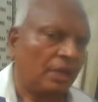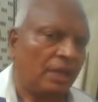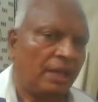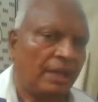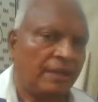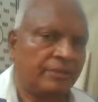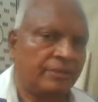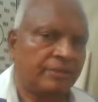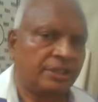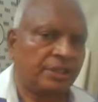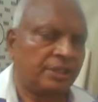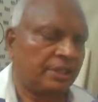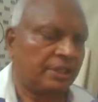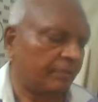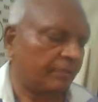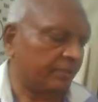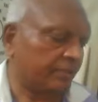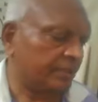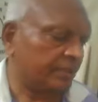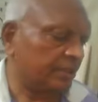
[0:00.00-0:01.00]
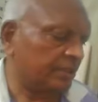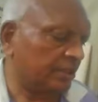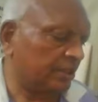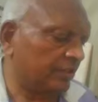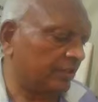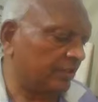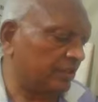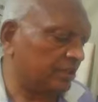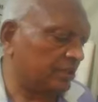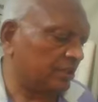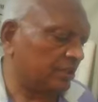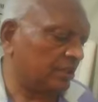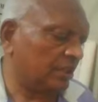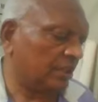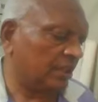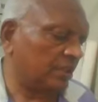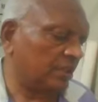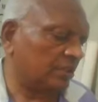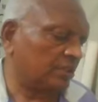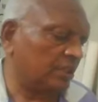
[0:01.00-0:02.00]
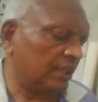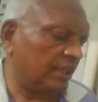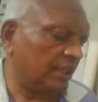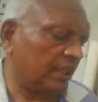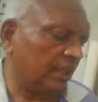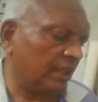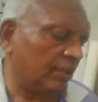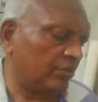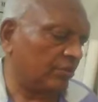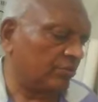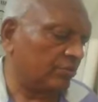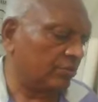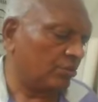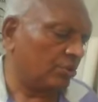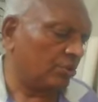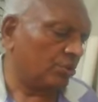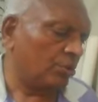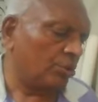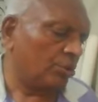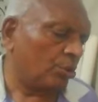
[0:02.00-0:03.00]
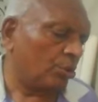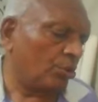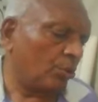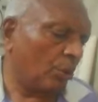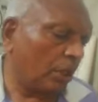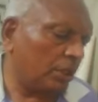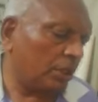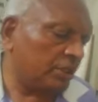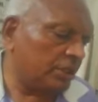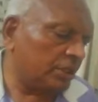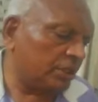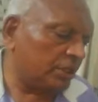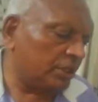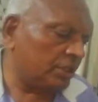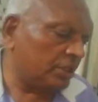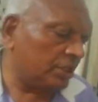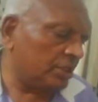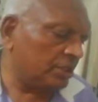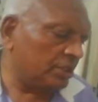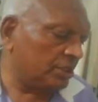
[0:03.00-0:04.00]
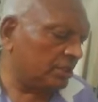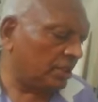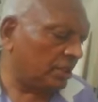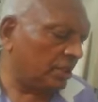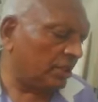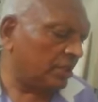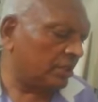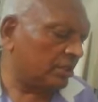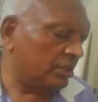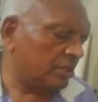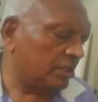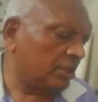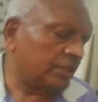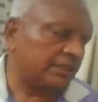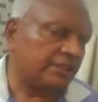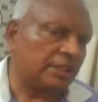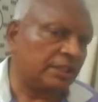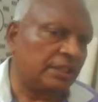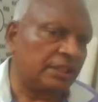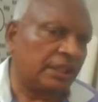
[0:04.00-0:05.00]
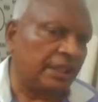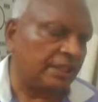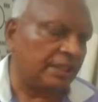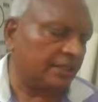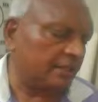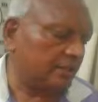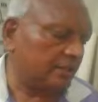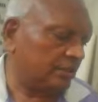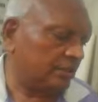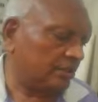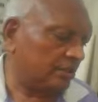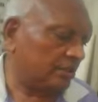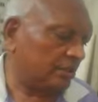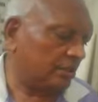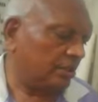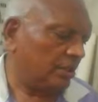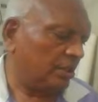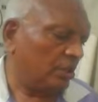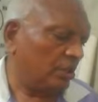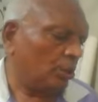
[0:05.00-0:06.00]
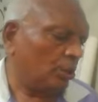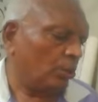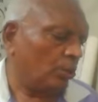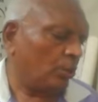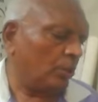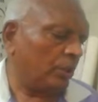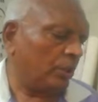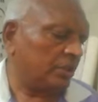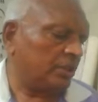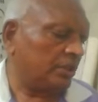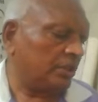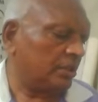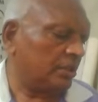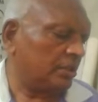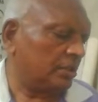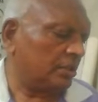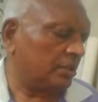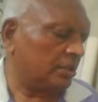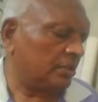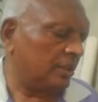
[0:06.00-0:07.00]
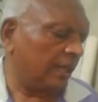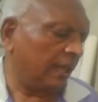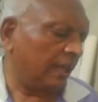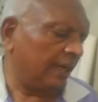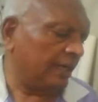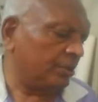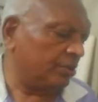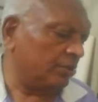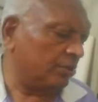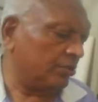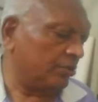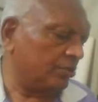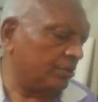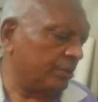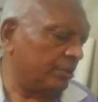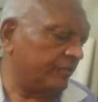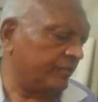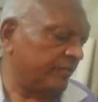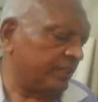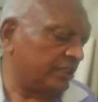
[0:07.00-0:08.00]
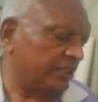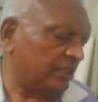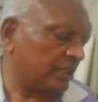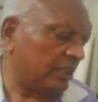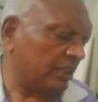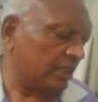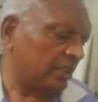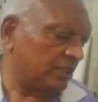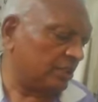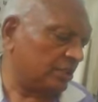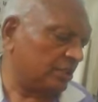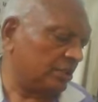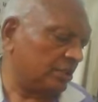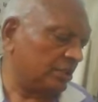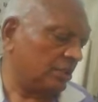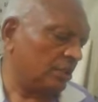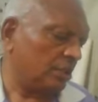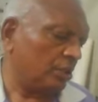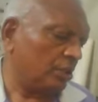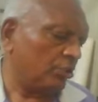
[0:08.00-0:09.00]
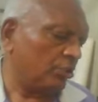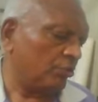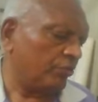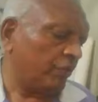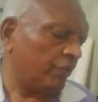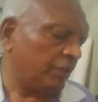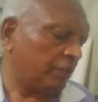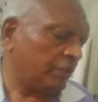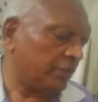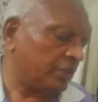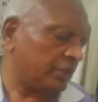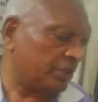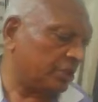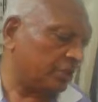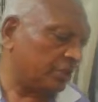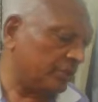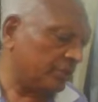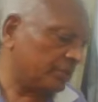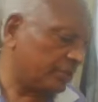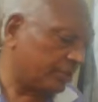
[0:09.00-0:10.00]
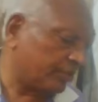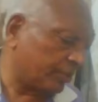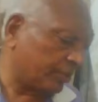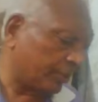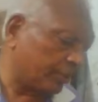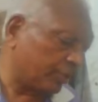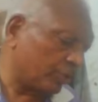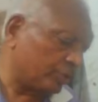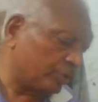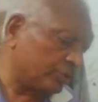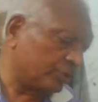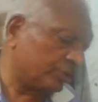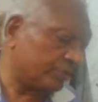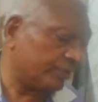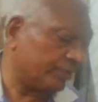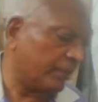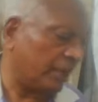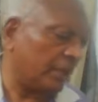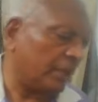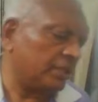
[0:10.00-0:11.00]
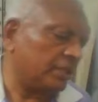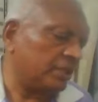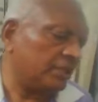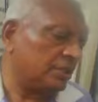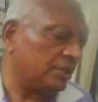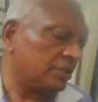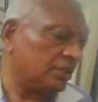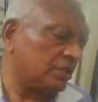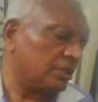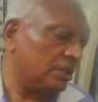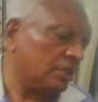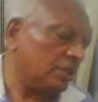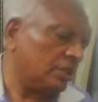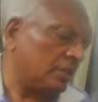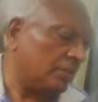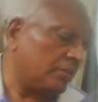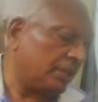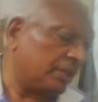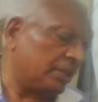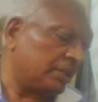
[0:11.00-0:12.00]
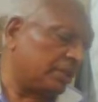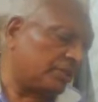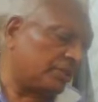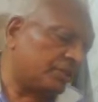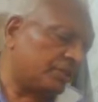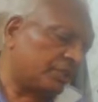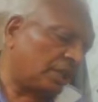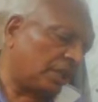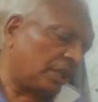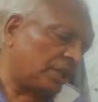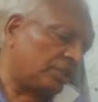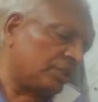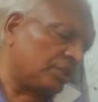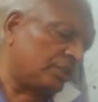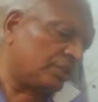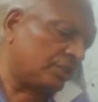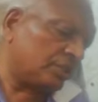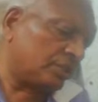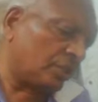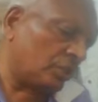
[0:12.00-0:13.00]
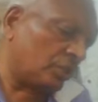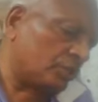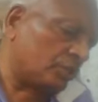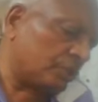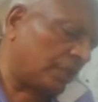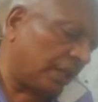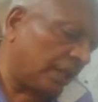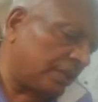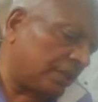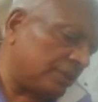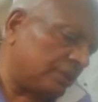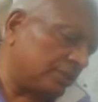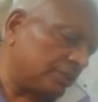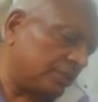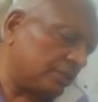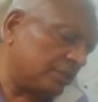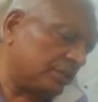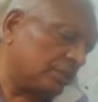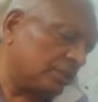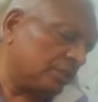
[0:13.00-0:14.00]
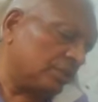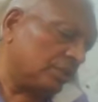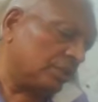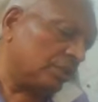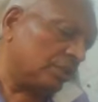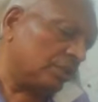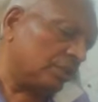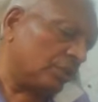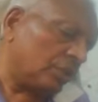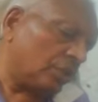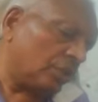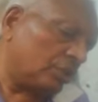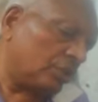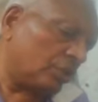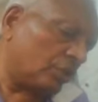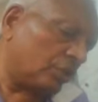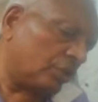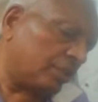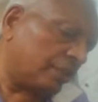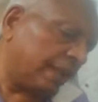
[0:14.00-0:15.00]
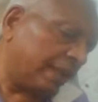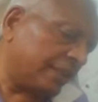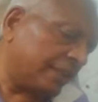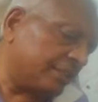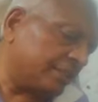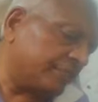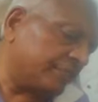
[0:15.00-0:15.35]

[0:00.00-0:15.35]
Every representative engineer shall have quantity engineering consultant with that to investigate valuations proposed by construction constructor or contractor